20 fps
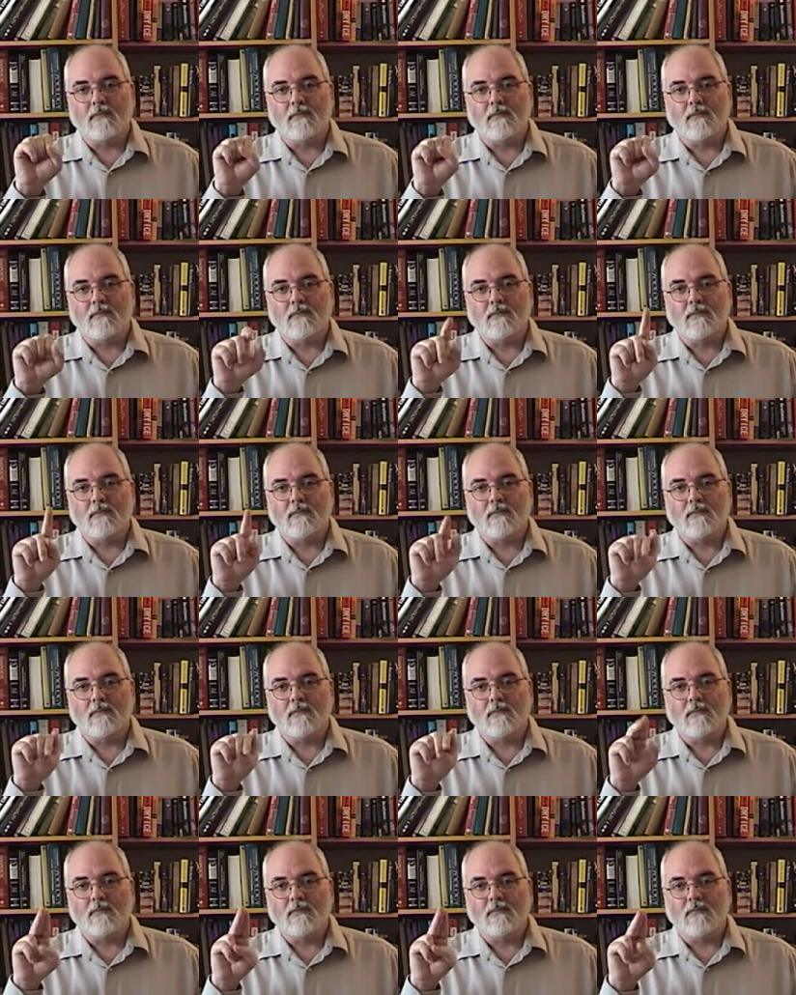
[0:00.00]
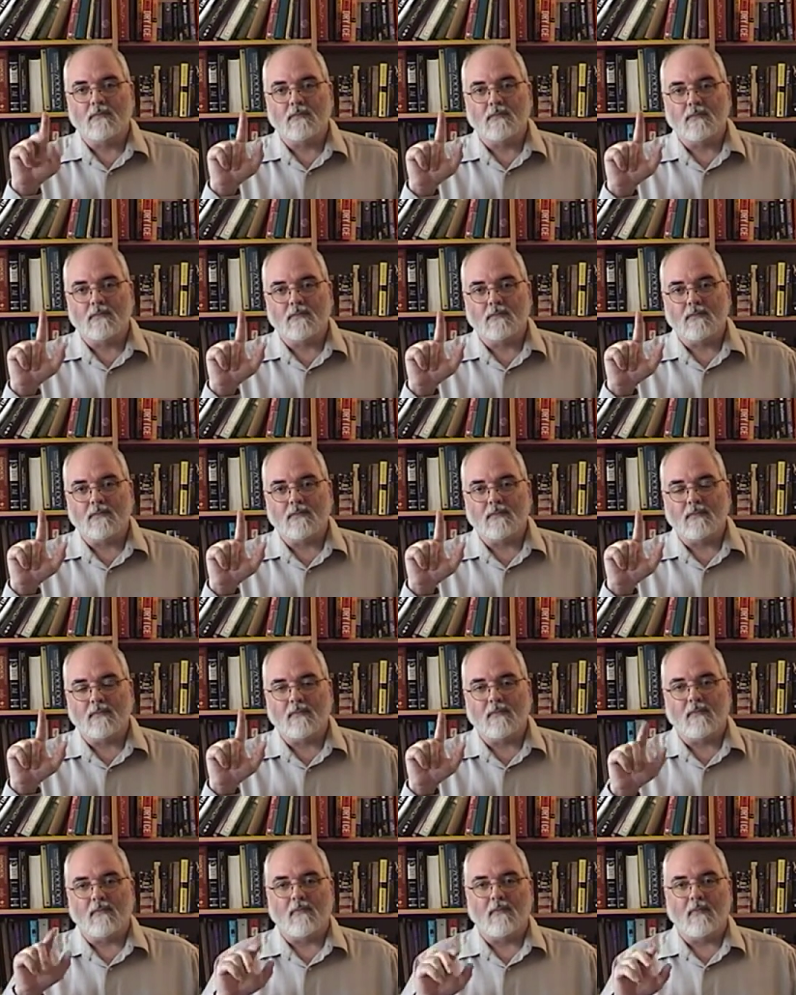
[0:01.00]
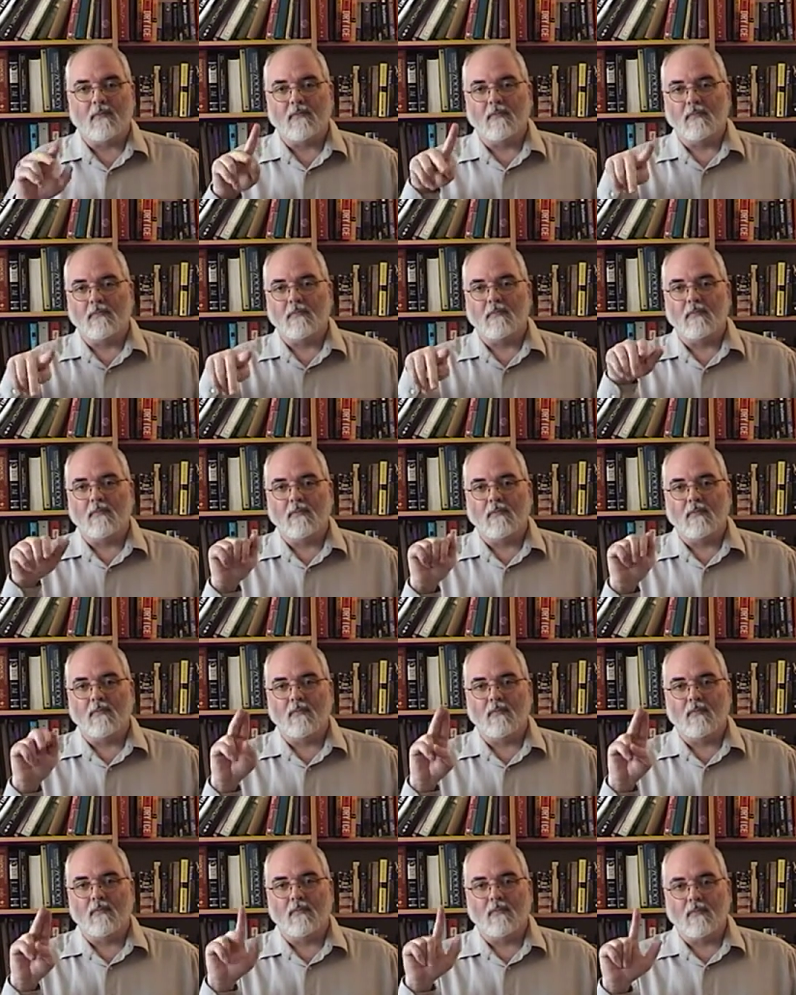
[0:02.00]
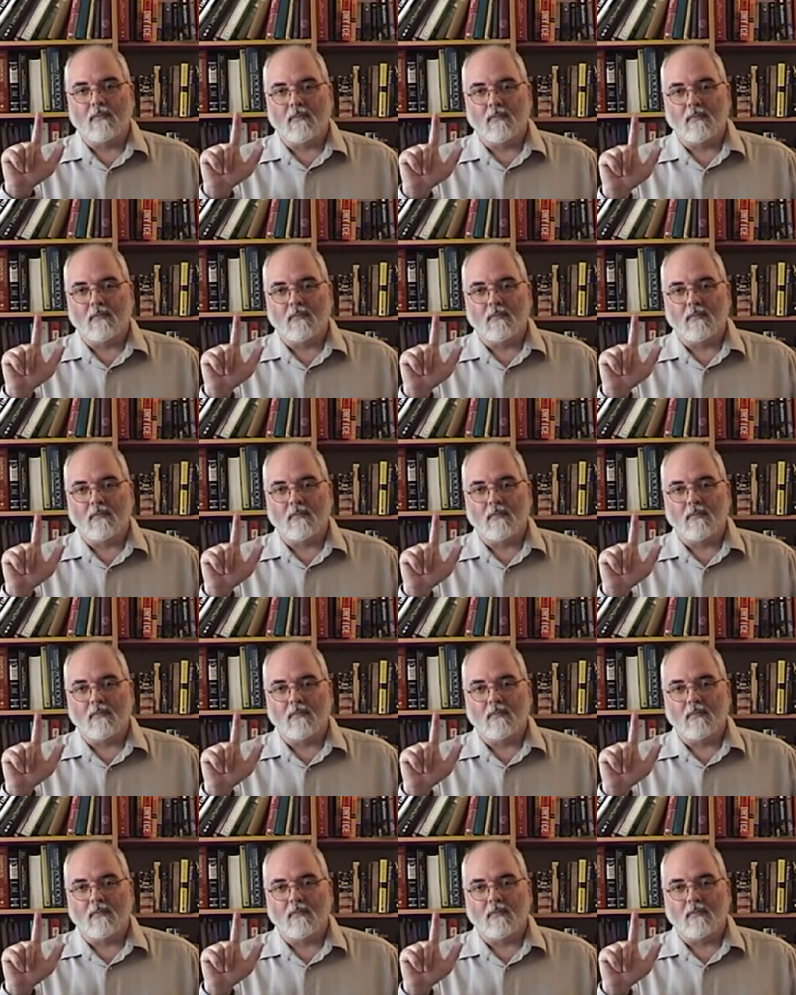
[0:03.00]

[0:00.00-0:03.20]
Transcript: No one is speaking in this clip.